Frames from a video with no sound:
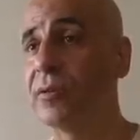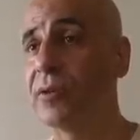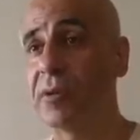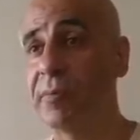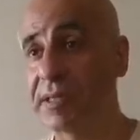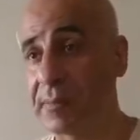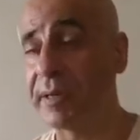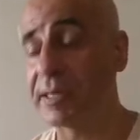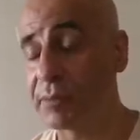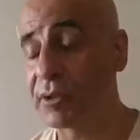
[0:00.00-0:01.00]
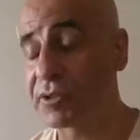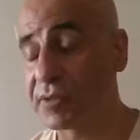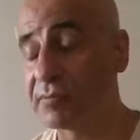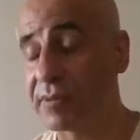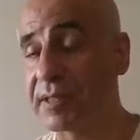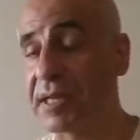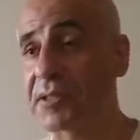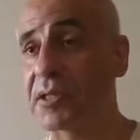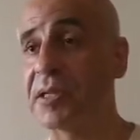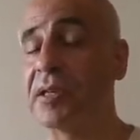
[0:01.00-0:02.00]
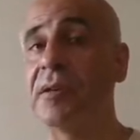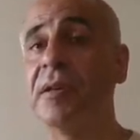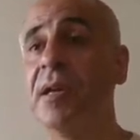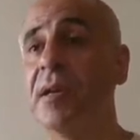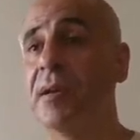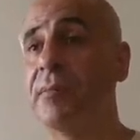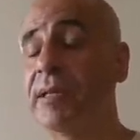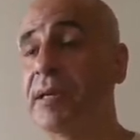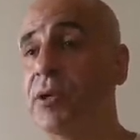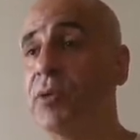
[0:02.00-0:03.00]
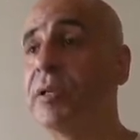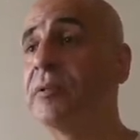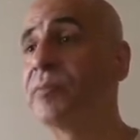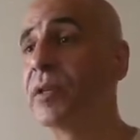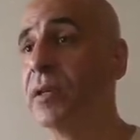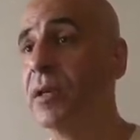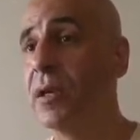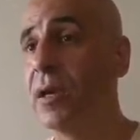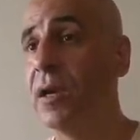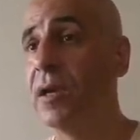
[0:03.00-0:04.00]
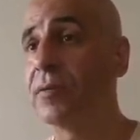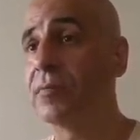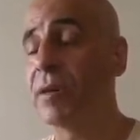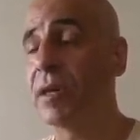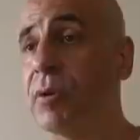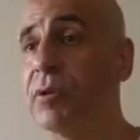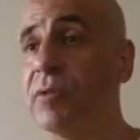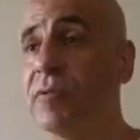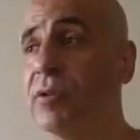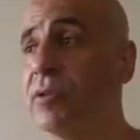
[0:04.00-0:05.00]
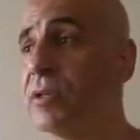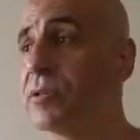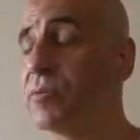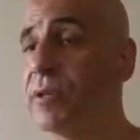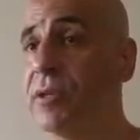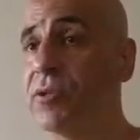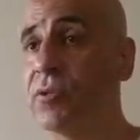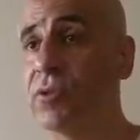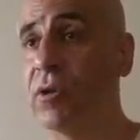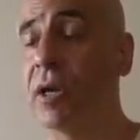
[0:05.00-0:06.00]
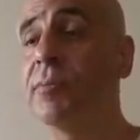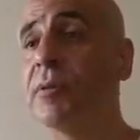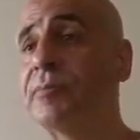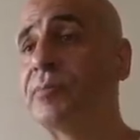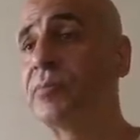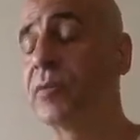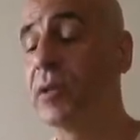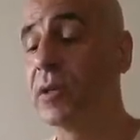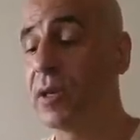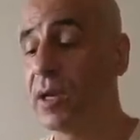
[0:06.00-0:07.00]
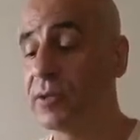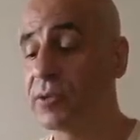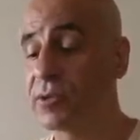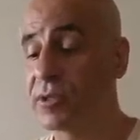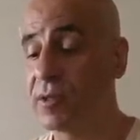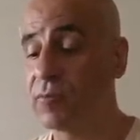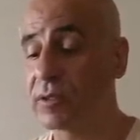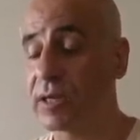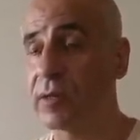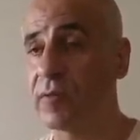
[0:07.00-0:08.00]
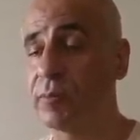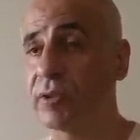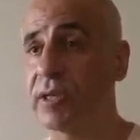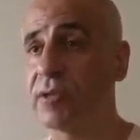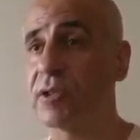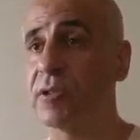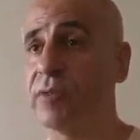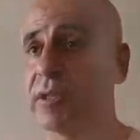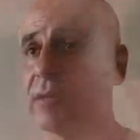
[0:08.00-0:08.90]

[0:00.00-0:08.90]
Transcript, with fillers: not a bad person, but actually a better human. And point of view is we need to grow up and to see what kind of potential we